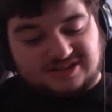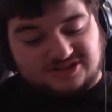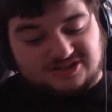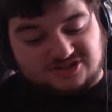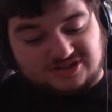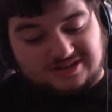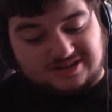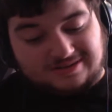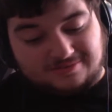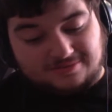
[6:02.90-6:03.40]

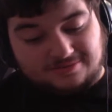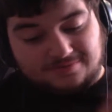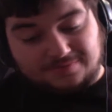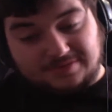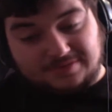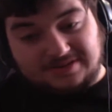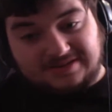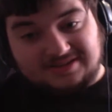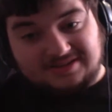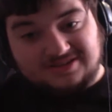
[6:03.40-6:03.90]
up,
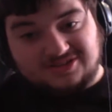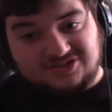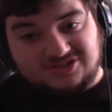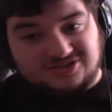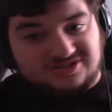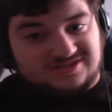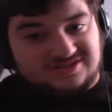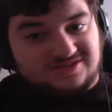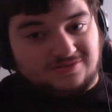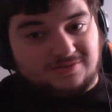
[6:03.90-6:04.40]
but it should
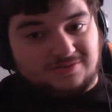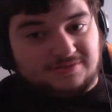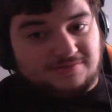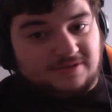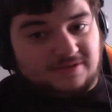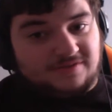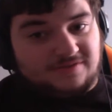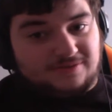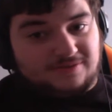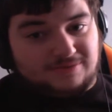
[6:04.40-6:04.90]
still be
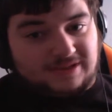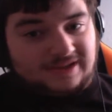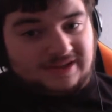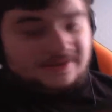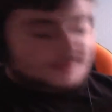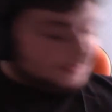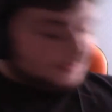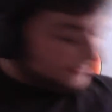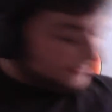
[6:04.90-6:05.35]
perfectly playable.